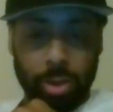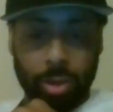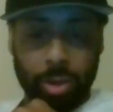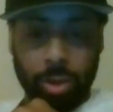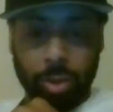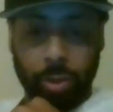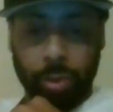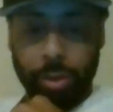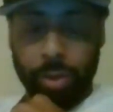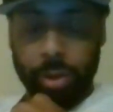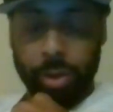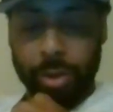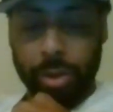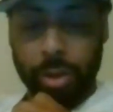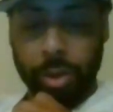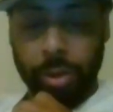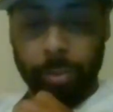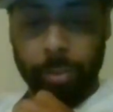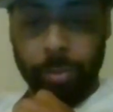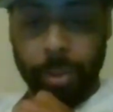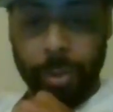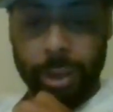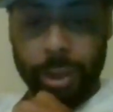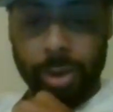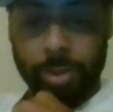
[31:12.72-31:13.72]
he's in the
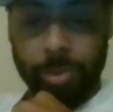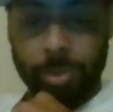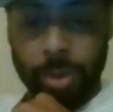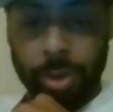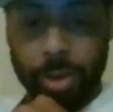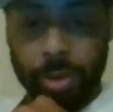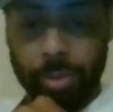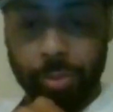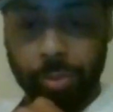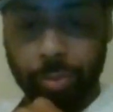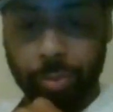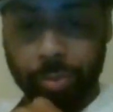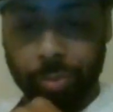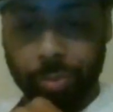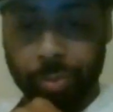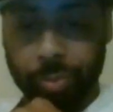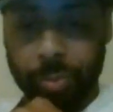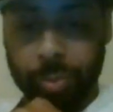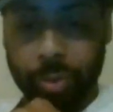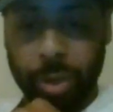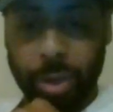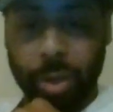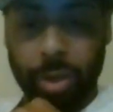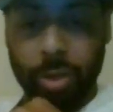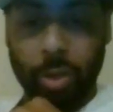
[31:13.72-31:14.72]
basement,
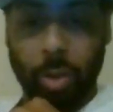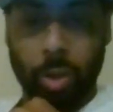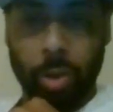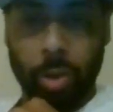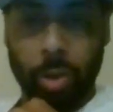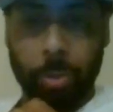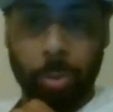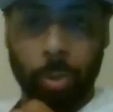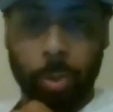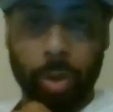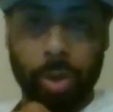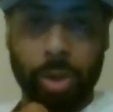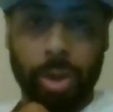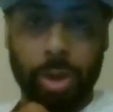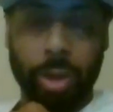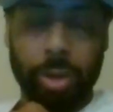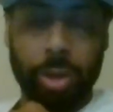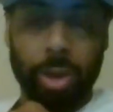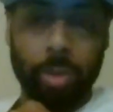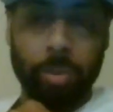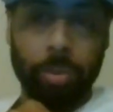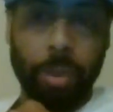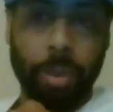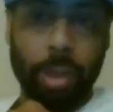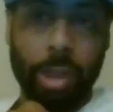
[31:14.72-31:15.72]
and all the points that
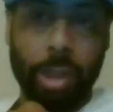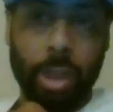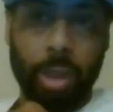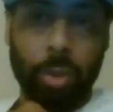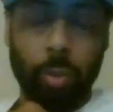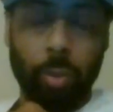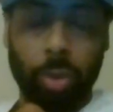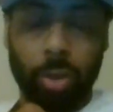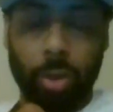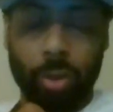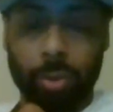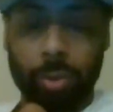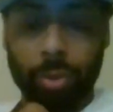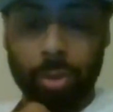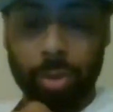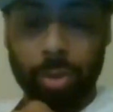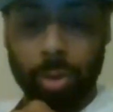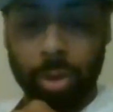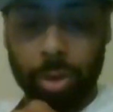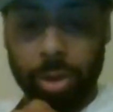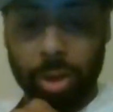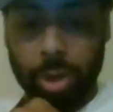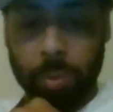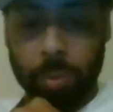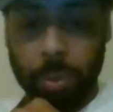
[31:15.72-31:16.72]
she made were
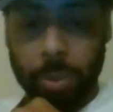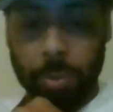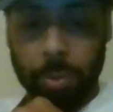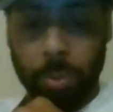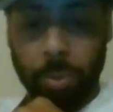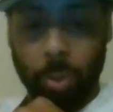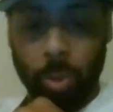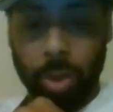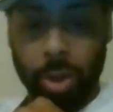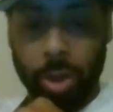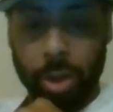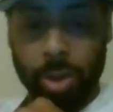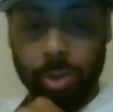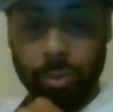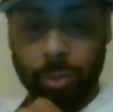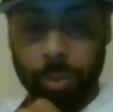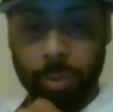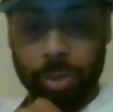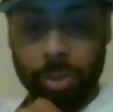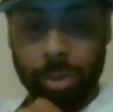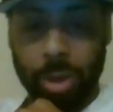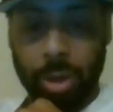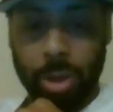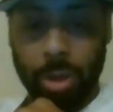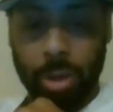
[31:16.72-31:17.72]
legitimate points from
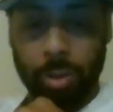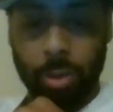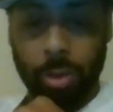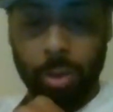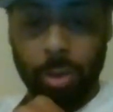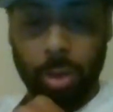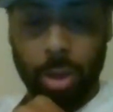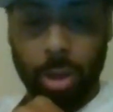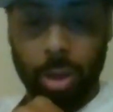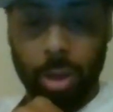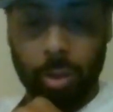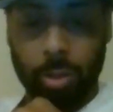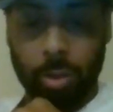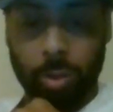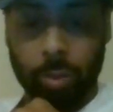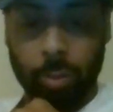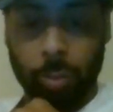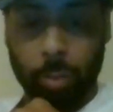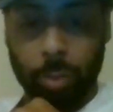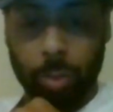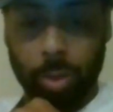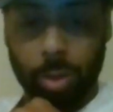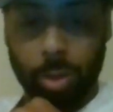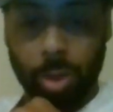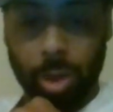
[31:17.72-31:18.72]

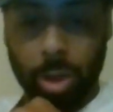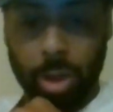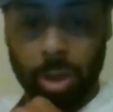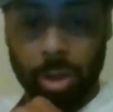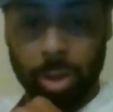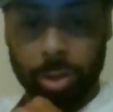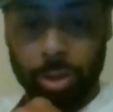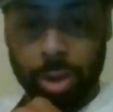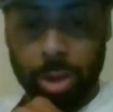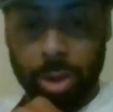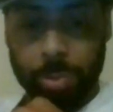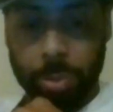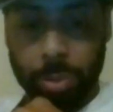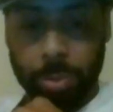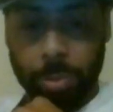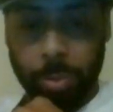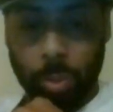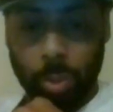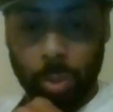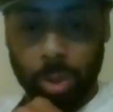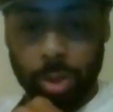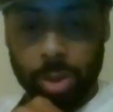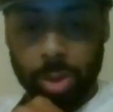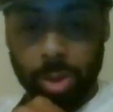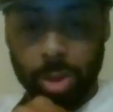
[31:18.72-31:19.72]
legitimate
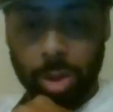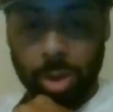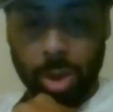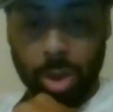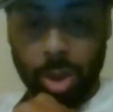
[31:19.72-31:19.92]
points.